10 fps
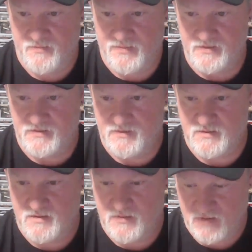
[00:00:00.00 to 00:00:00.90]
Paste.
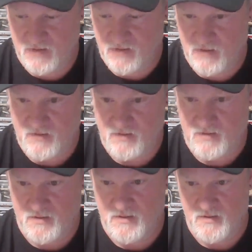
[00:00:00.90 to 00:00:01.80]

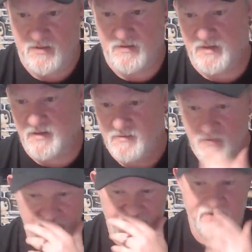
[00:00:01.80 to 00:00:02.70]
There you go.
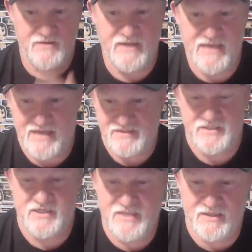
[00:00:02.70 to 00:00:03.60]
If anybody
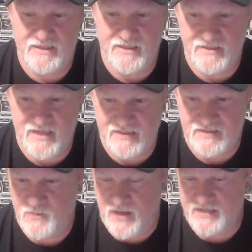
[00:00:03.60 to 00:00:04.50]
hasn't checked out Lady
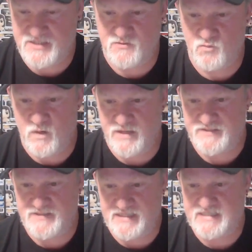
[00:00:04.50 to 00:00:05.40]
Dazed's page and
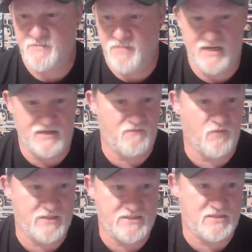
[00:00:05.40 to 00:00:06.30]
wants disembodied
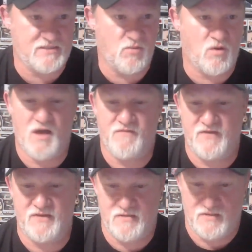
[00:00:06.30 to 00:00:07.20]
voices more
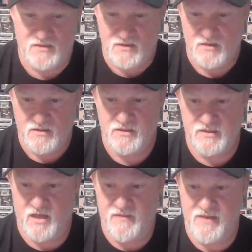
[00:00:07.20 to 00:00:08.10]
often,
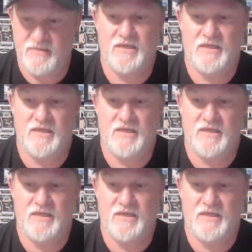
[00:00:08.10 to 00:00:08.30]
click on that